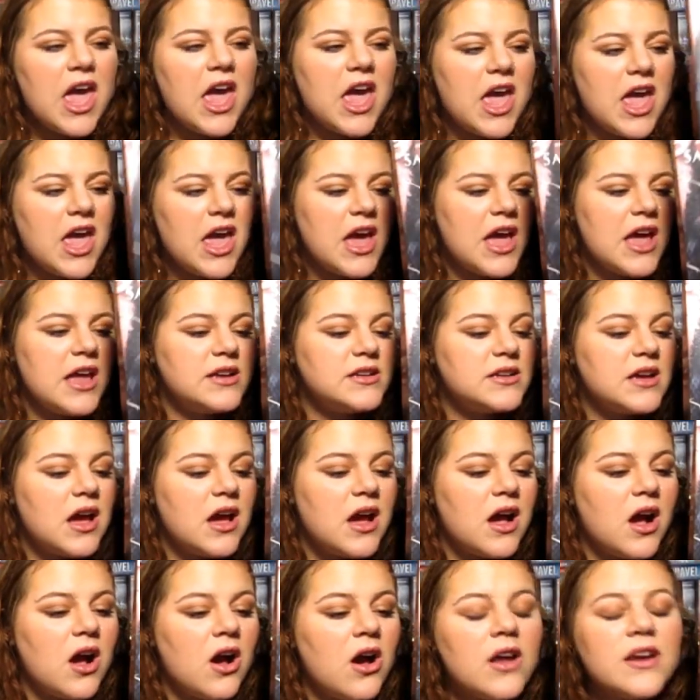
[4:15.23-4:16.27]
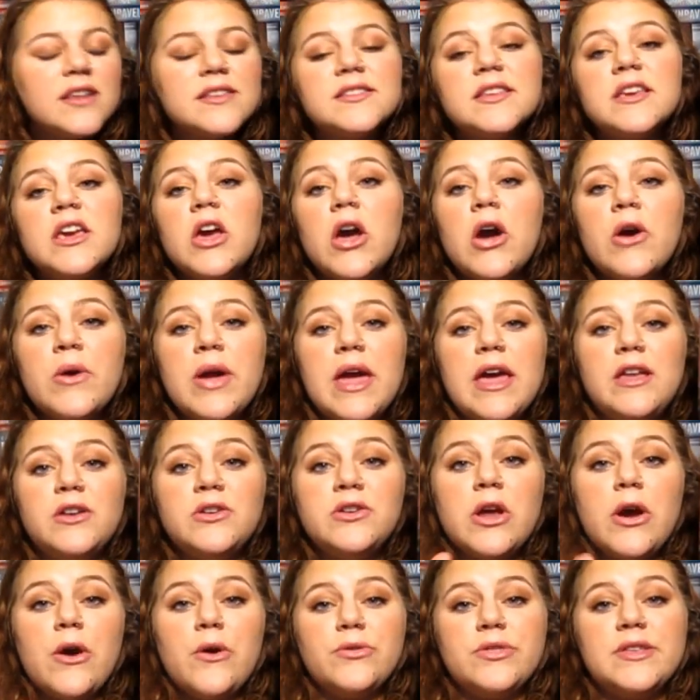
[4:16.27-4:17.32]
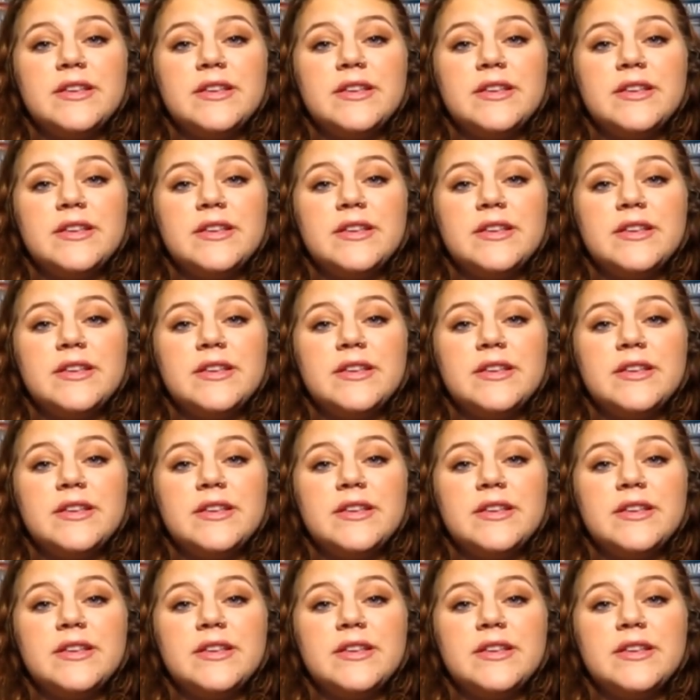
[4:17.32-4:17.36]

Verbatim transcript: And honestly, okay, no,